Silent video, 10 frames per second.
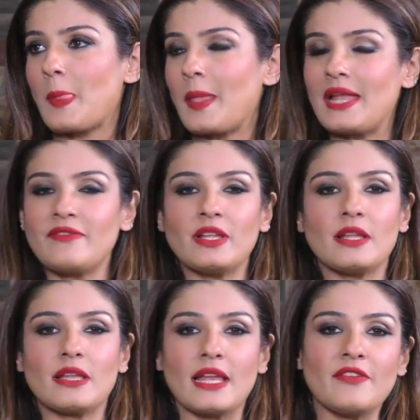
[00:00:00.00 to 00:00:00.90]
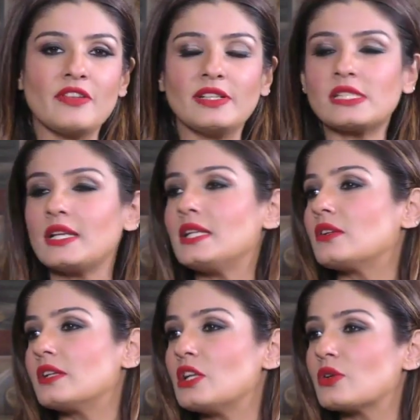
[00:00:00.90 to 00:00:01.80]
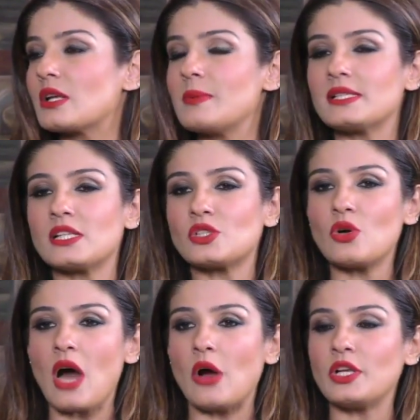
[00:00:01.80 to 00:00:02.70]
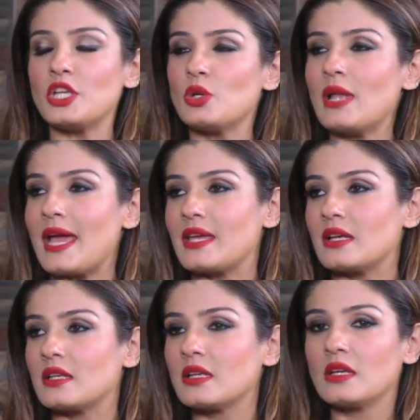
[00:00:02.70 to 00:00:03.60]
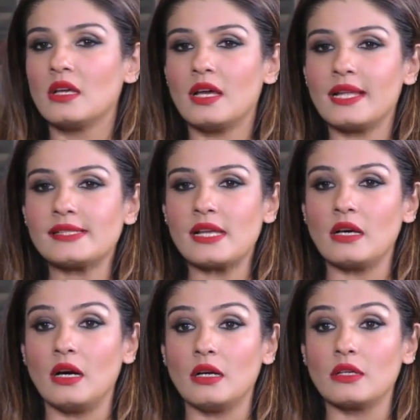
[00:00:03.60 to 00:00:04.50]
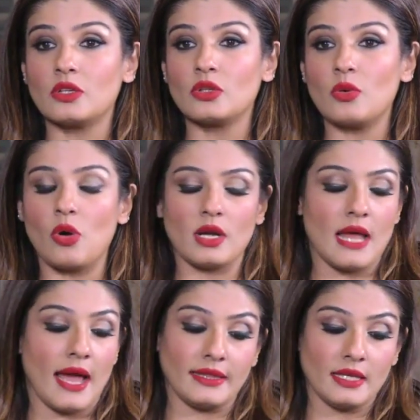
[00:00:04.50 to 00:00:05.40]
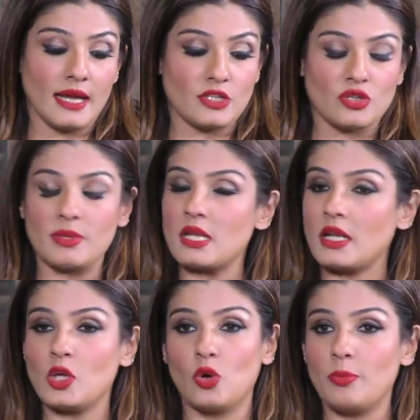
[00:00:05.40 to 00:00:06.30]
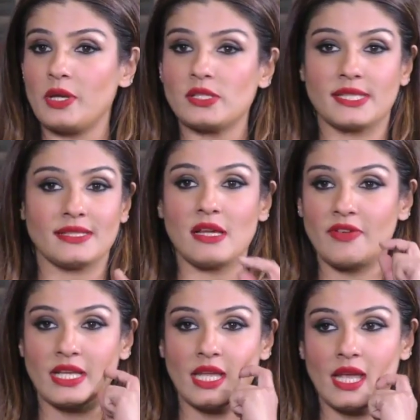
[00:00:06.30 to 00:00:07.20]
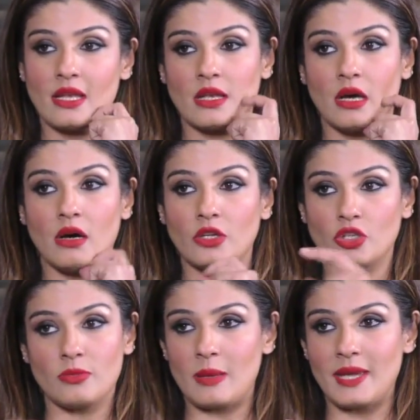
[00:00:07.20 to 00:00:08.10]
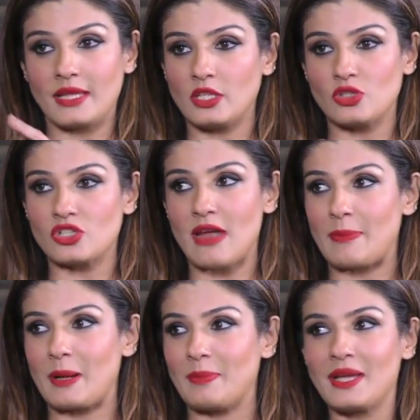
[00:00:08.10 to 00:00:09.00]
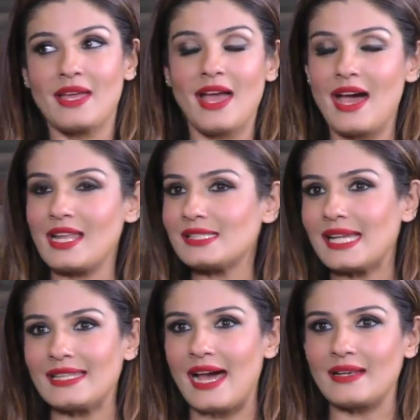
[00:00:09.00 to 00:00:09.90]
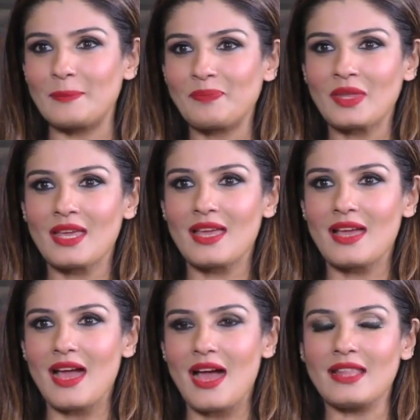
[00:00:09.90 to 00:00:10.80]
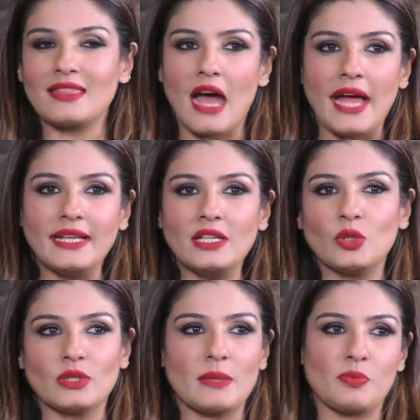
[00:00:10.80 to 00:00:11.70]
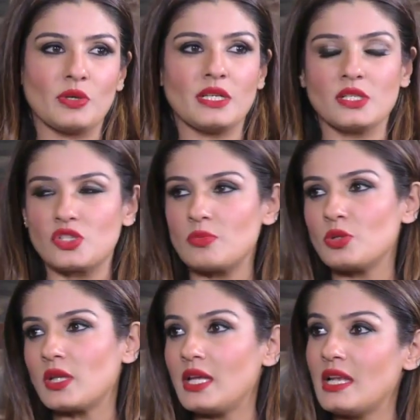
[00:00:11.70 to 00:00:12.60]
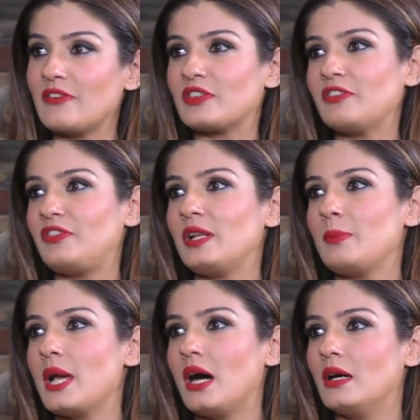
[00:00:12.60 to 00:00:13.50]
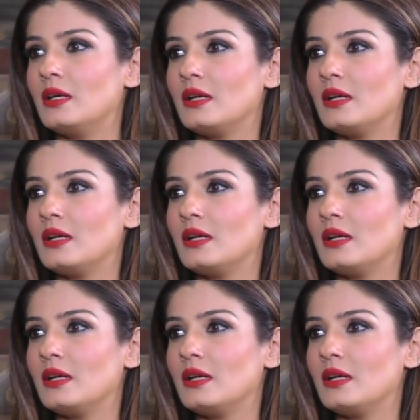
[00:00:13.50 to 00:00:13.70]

And everyone suddenly turned and looked at me and said, so how did you like it? And I said, you know what? I think I should be running home because kids are waiting. And, you know, baby, I think you should wrap up. And I said that. And I didn't know that poor distributor, he left the film, yeah.